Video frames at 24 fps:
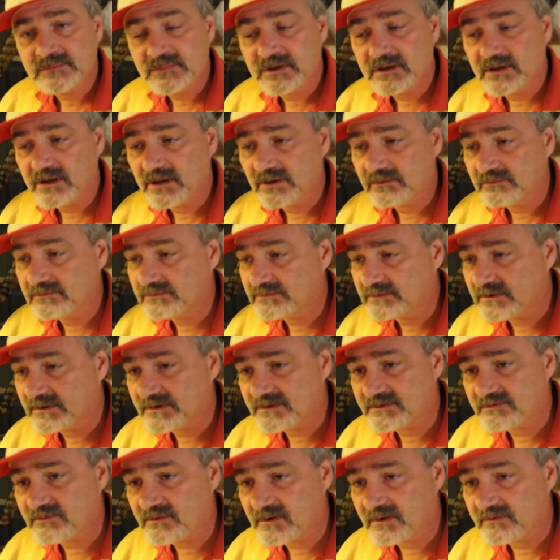You know,
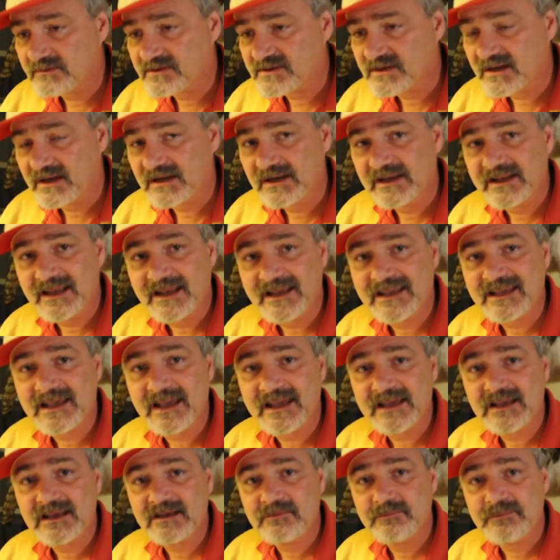suddenly a
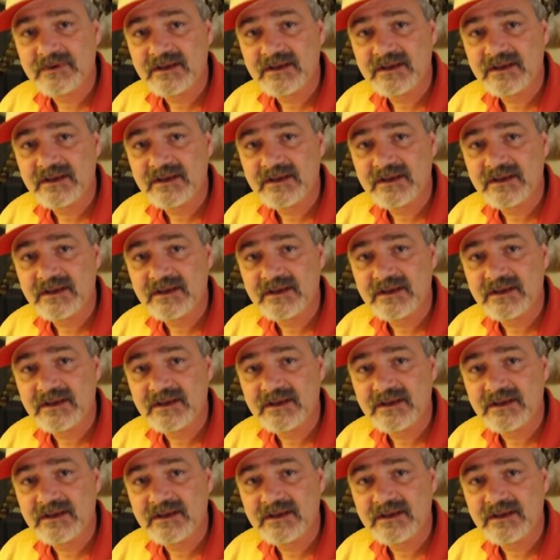cake